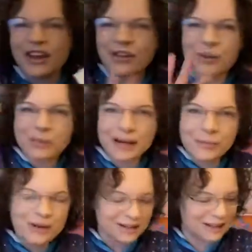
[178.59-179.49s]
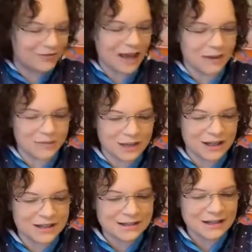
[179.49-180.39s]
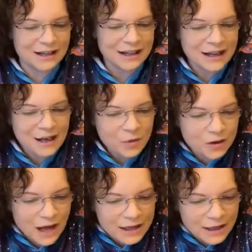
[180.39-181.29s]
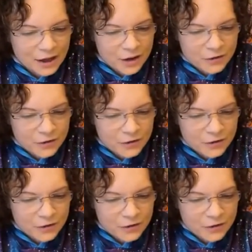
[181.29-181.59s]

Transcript: but I'm going to leave that because we're not here for